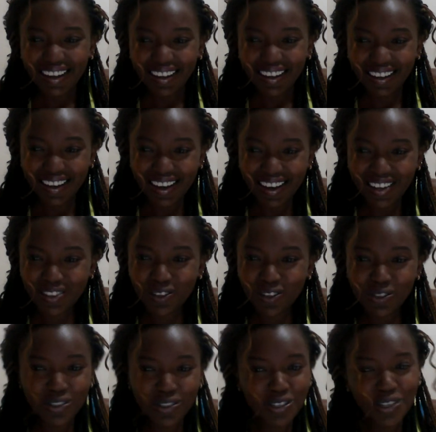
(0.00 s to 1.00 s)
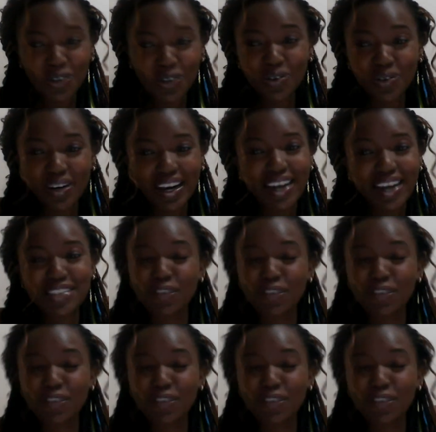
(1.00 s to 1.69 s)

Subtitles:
Yes, good to see you guys.